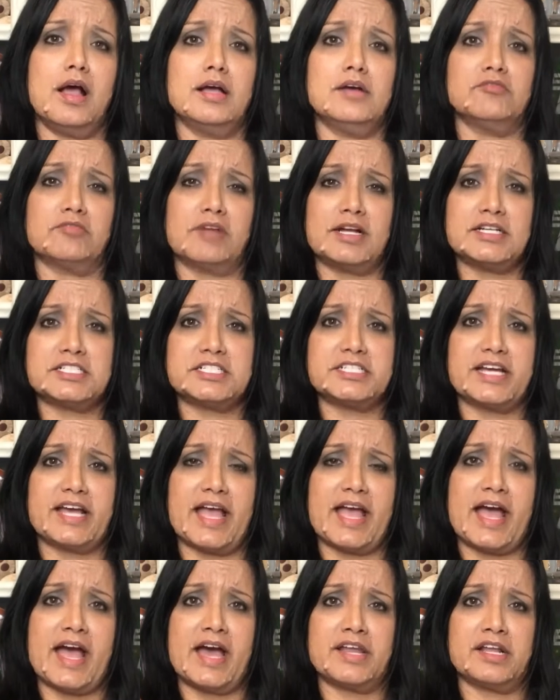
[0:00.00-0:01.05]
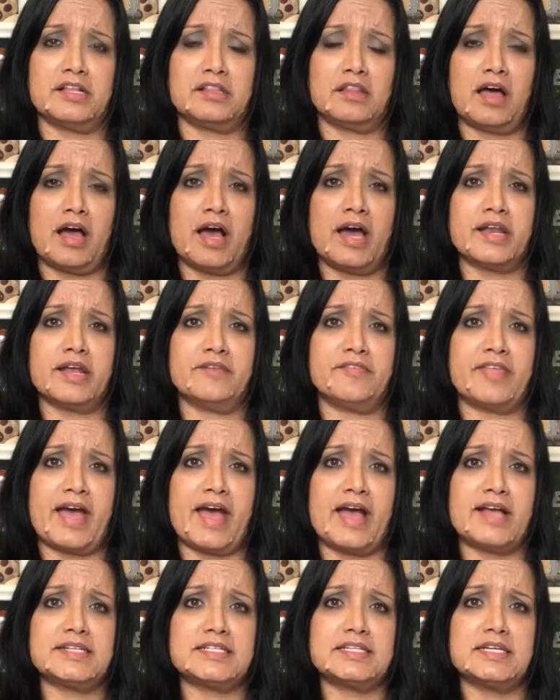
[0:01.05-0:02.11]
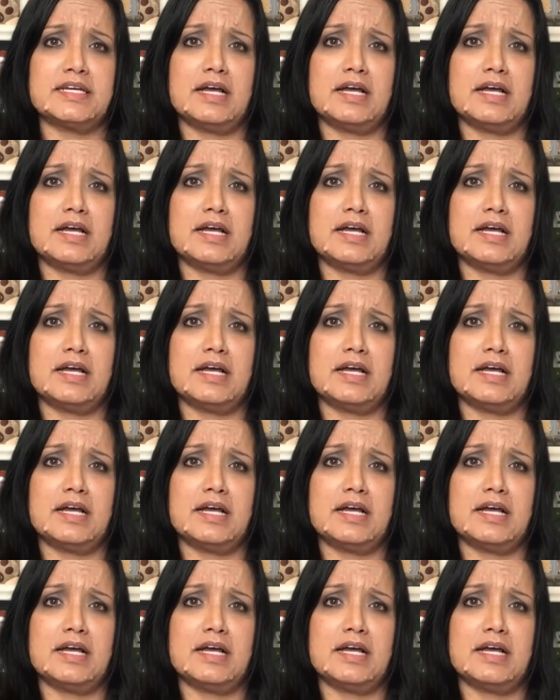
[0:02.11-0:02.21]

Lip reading: Russia had a lot of that